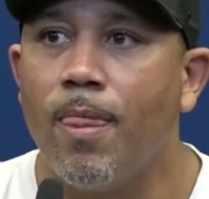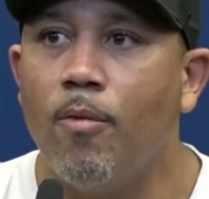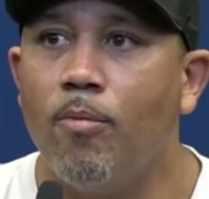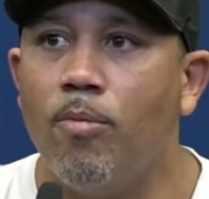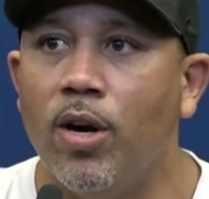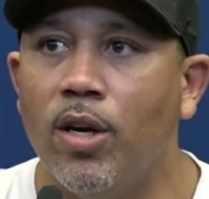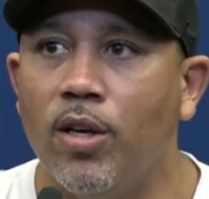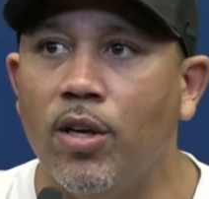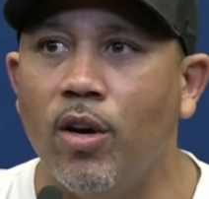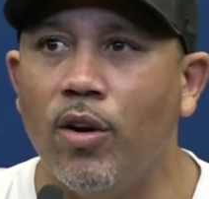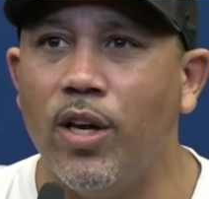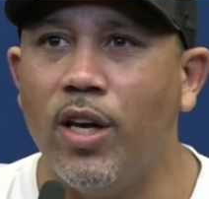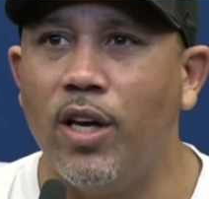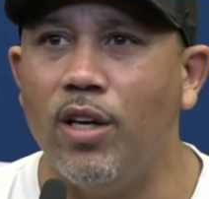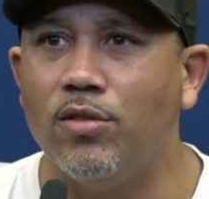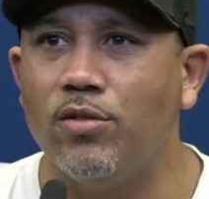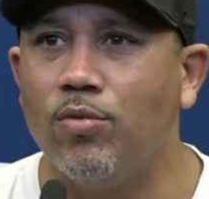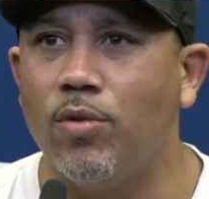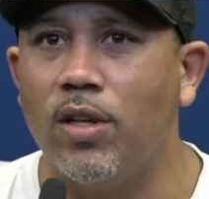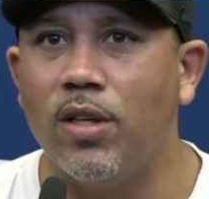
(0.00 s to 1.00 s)
But, you know,
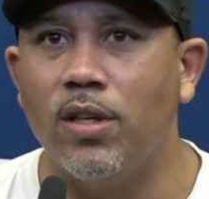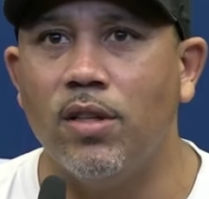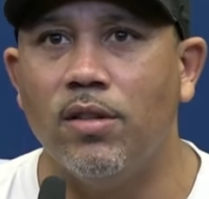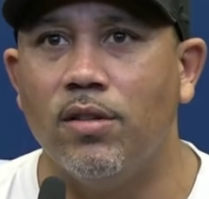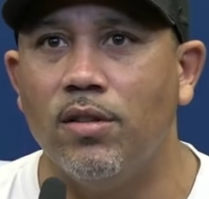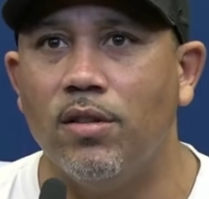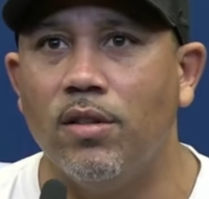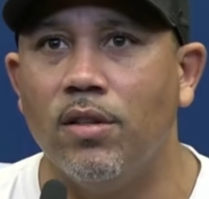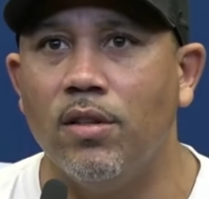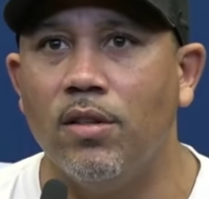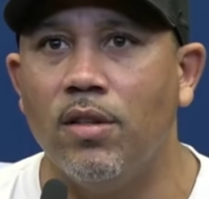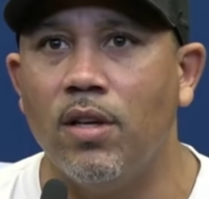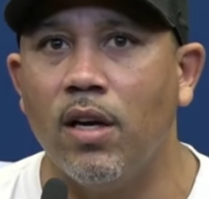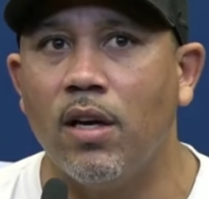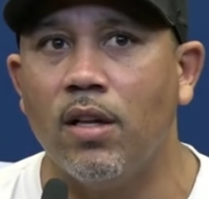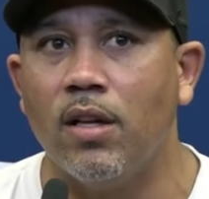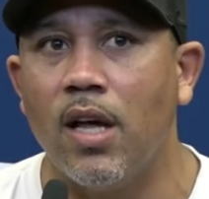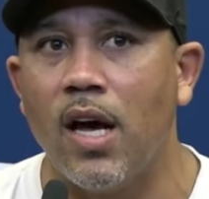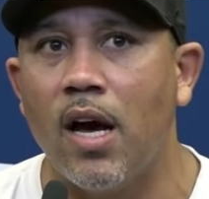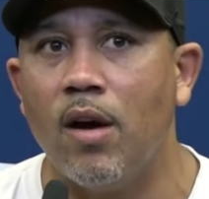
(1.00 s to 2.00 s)
he's really done
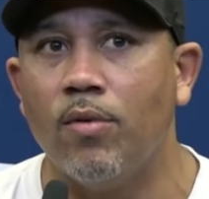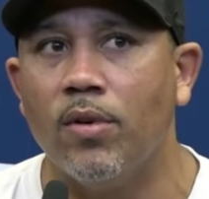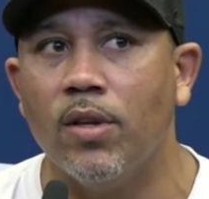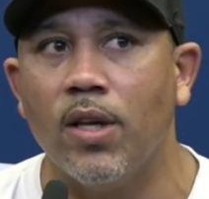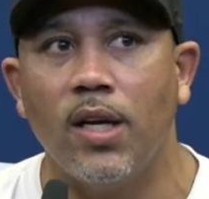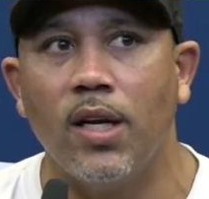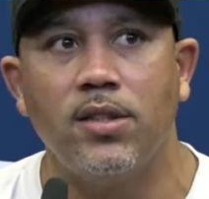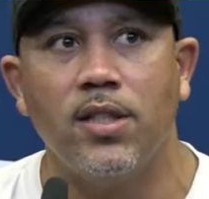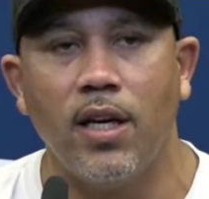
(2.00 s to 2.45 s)
a lot with, like,